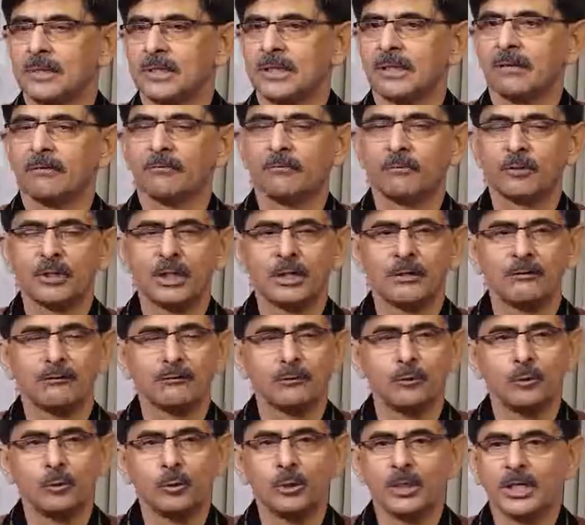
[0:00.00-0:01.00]
I think within a
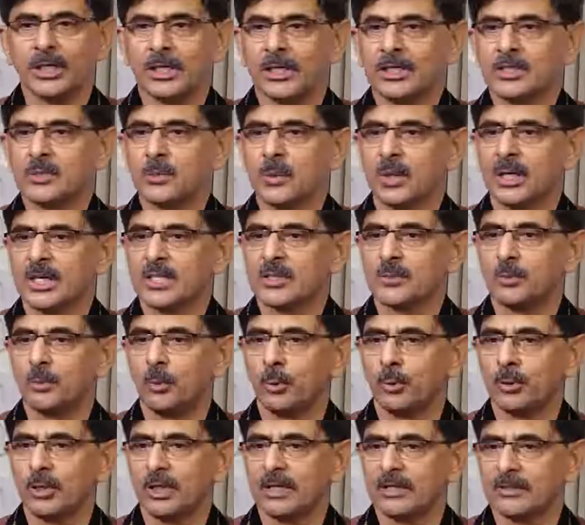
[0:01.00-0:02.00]
few years we're
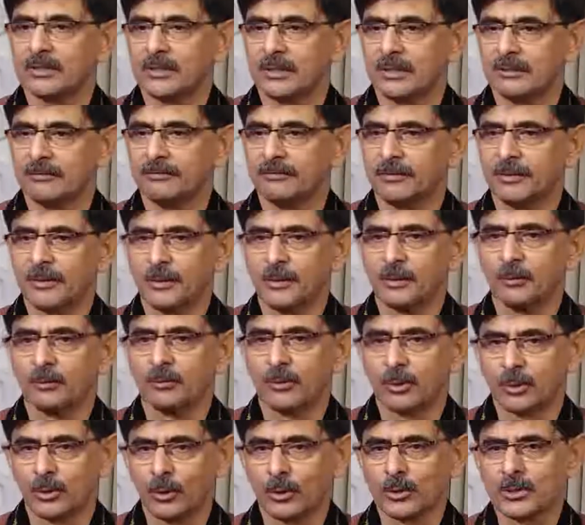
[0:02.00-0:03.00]
exporting stuff,
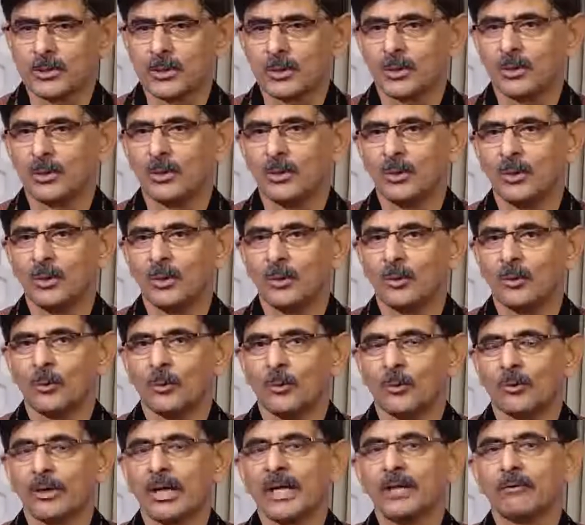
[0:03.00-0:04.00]
because
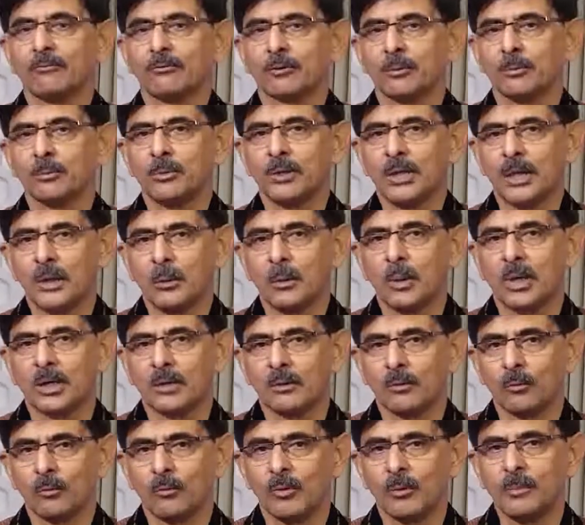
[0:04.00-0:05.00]
right from day
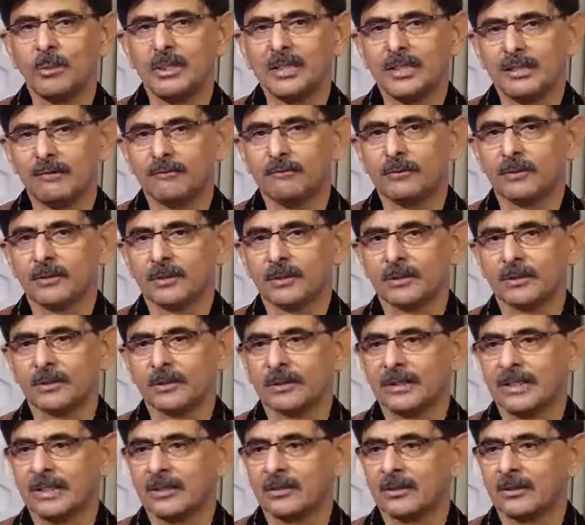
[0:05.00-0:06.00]
one we believed
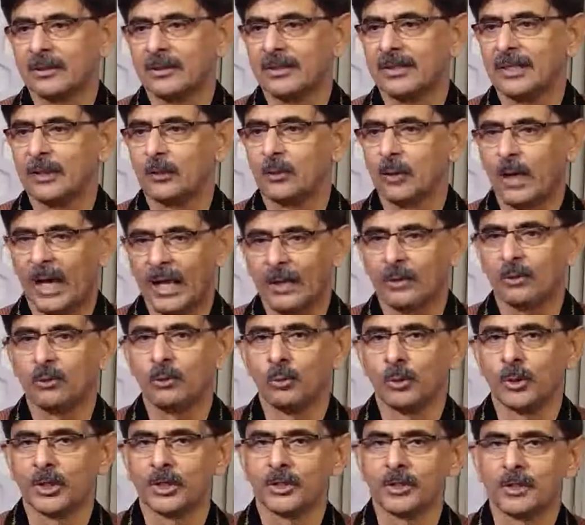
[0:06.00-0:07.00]
that they can
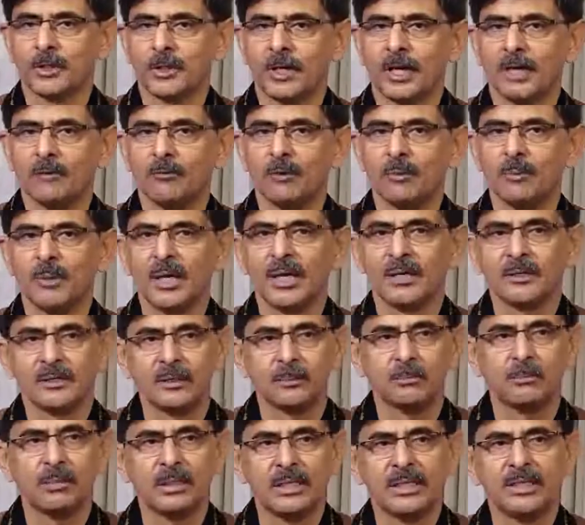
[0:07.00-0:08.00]
do it, and we made
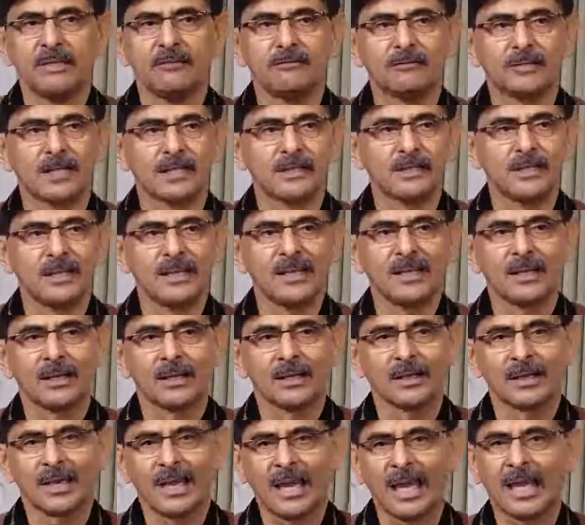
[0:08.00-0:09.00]
them believe that
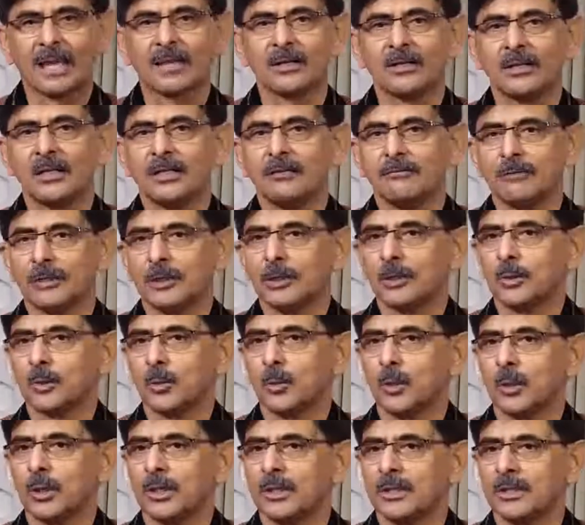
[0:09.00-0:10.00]
they can deliver
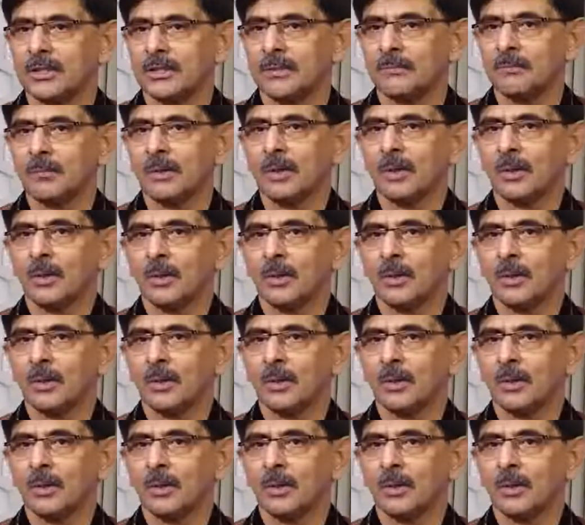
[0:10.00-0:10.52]
quality,